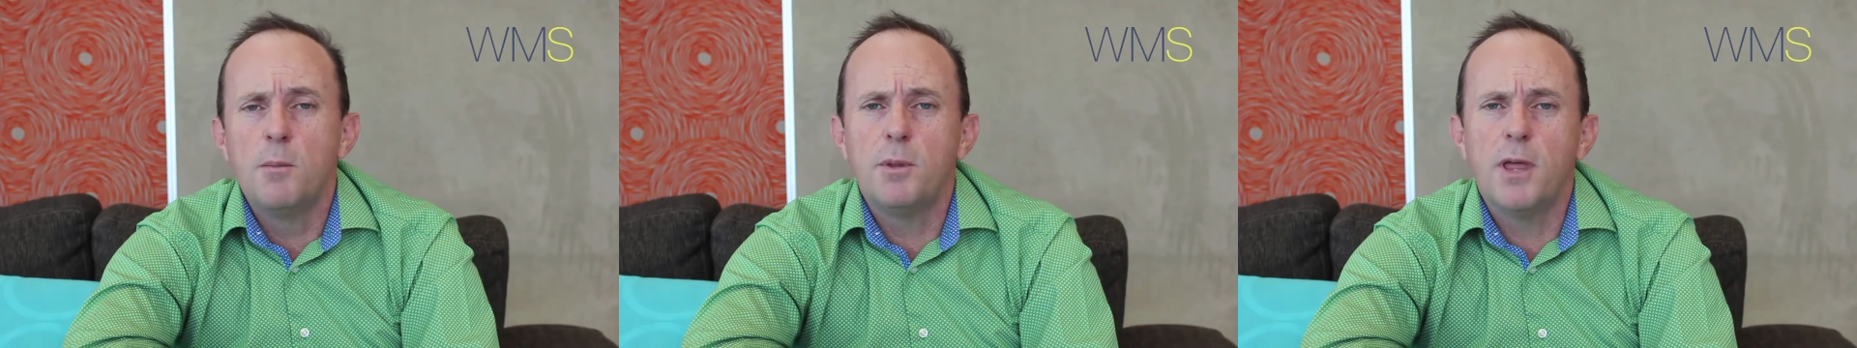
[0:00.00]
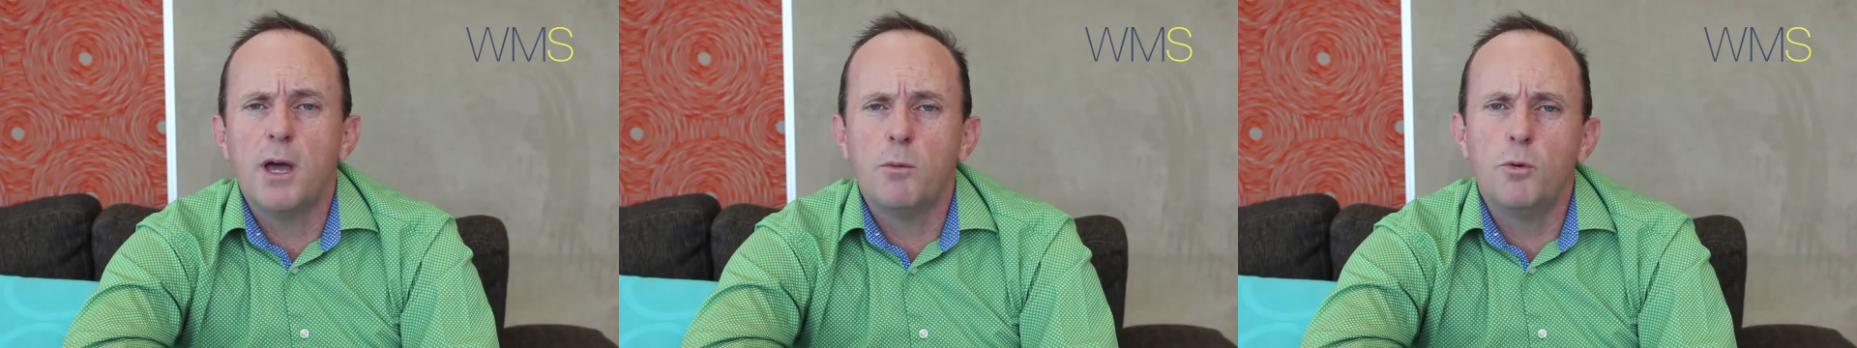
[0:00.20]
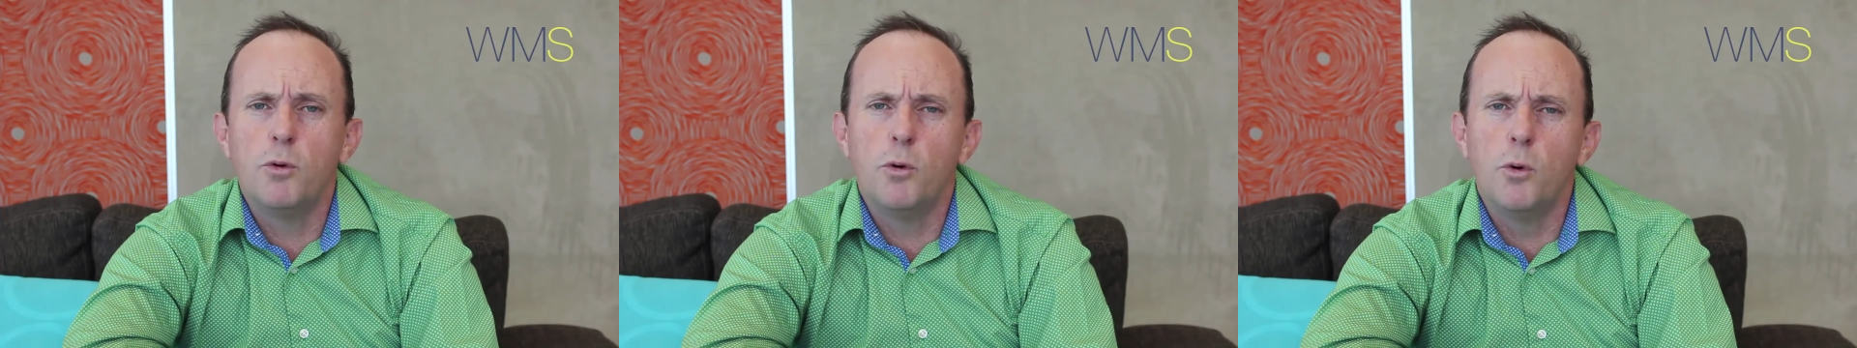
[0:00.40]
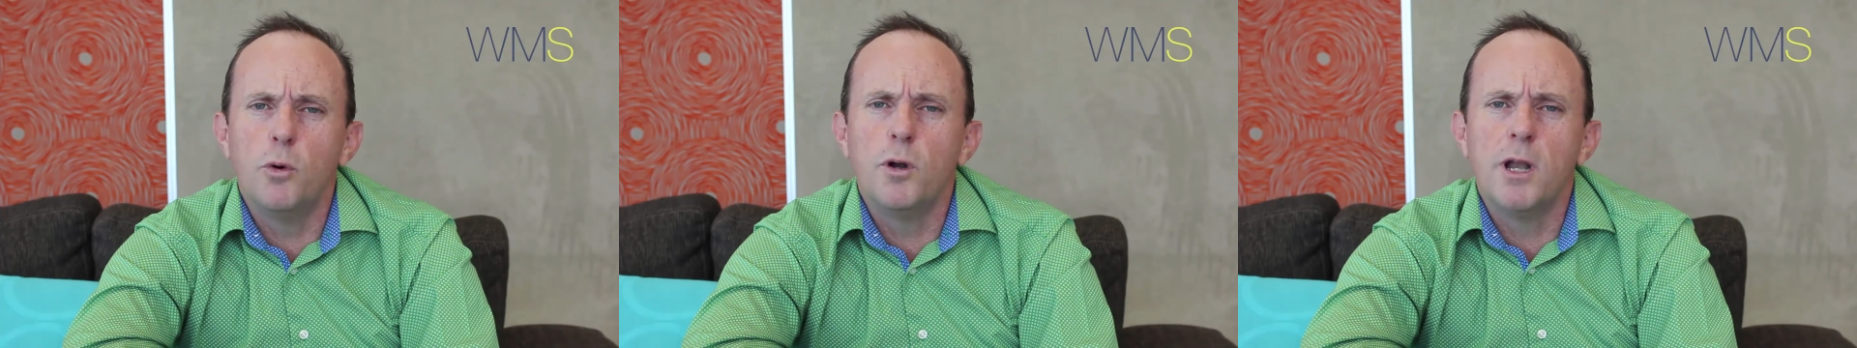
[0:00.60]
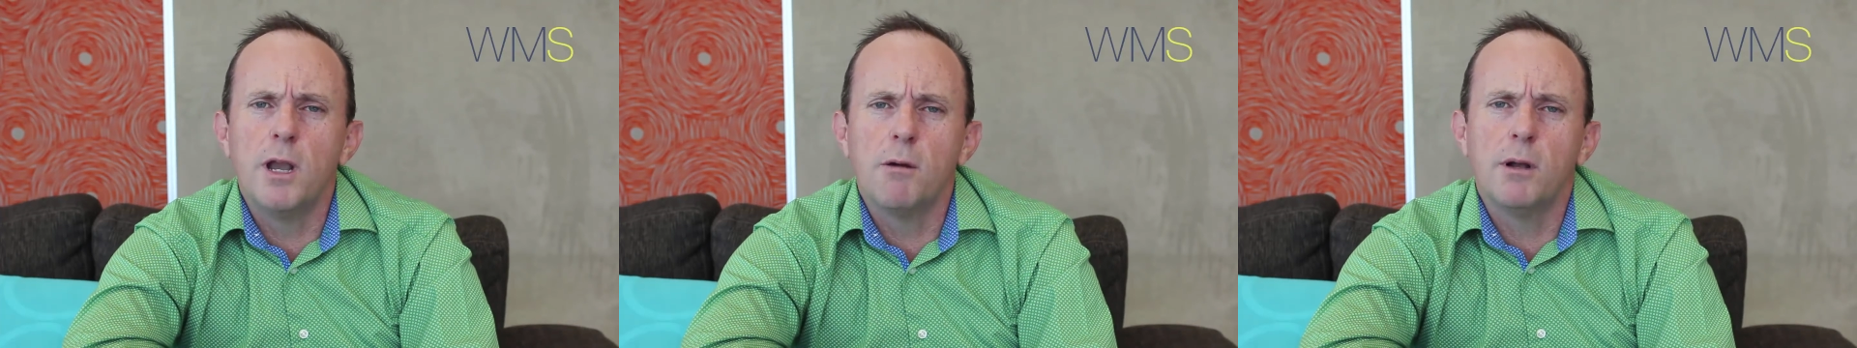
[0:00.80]
but that would
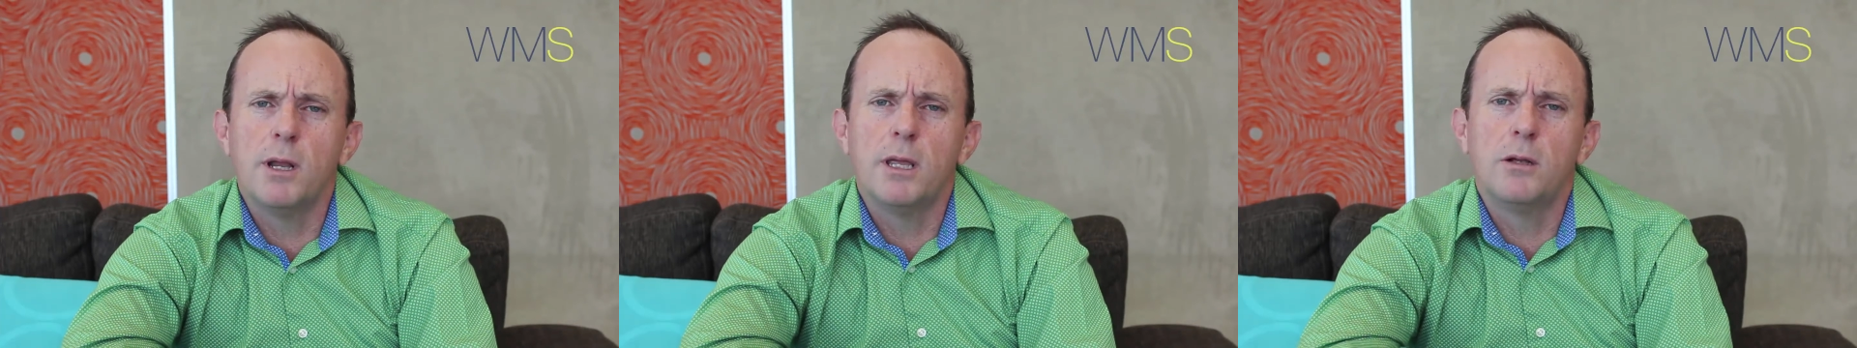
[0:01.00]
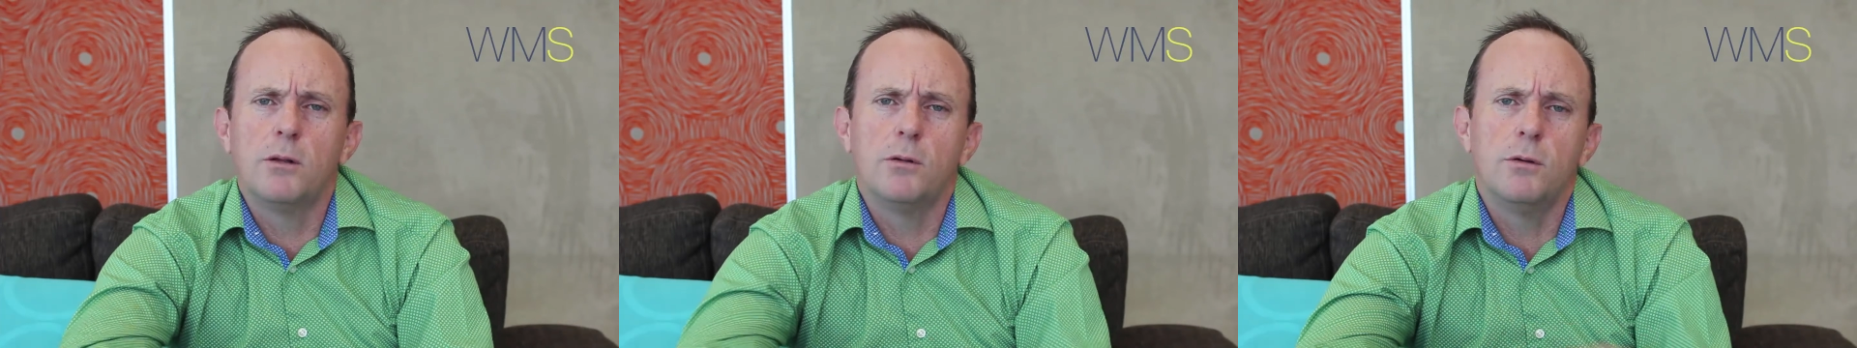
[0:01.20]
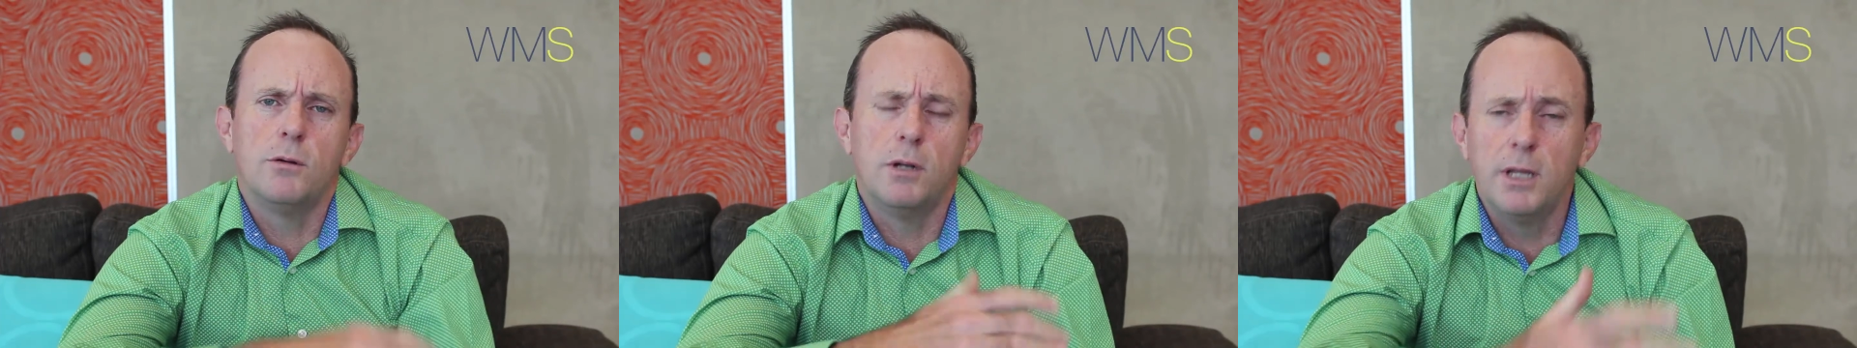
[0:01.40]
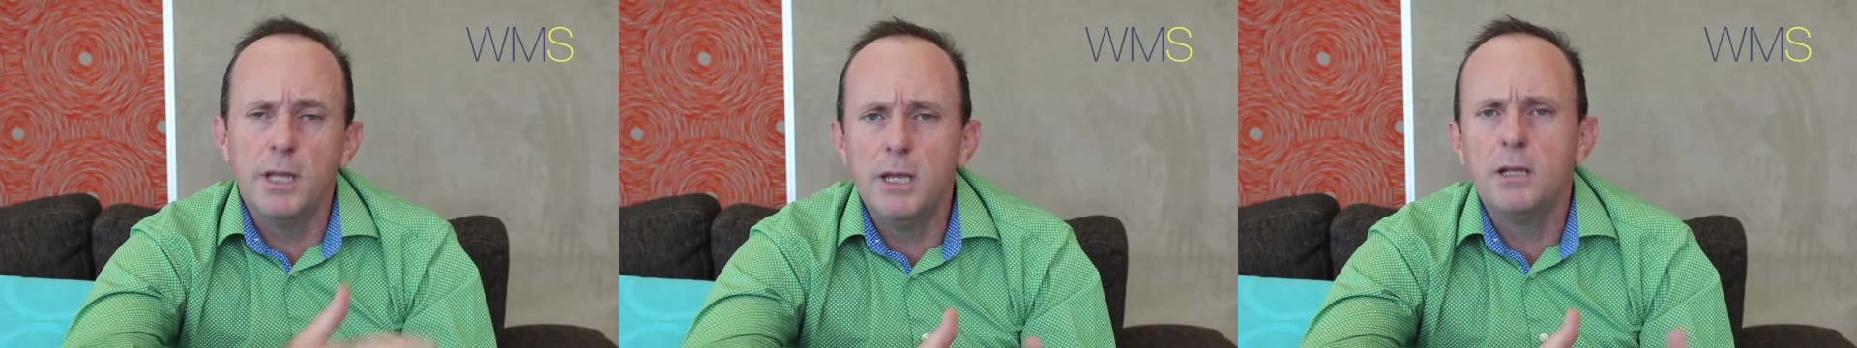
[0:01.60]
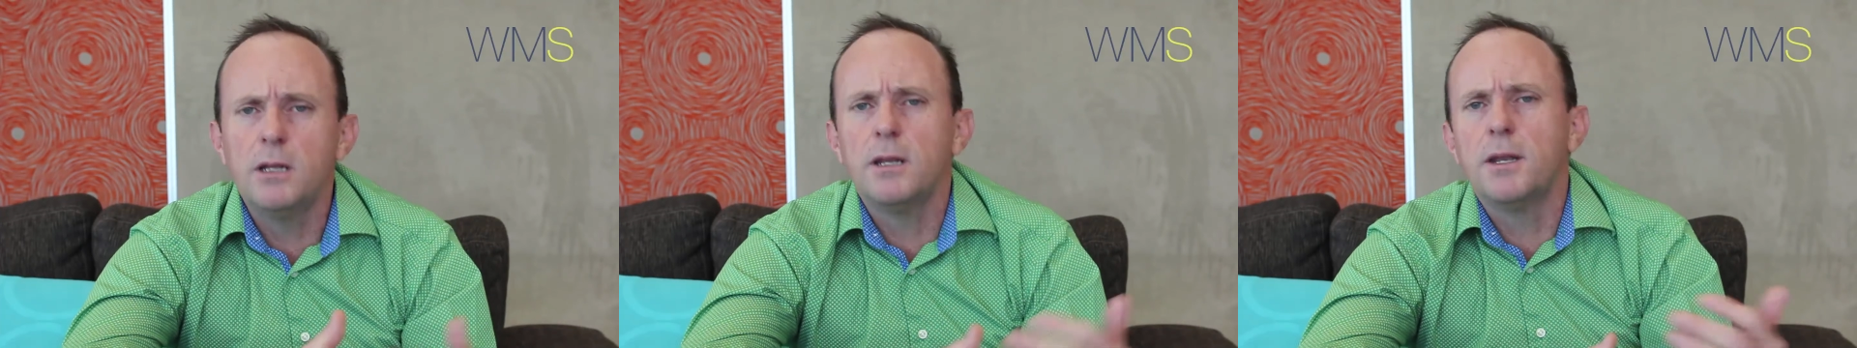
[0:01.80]
ordinarily include
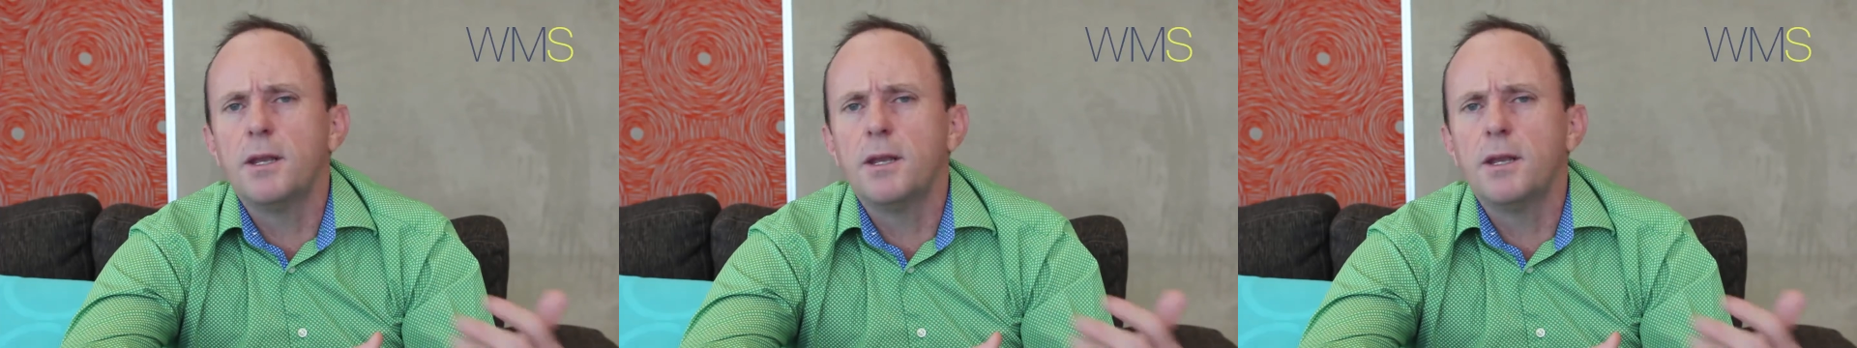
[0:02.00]
legal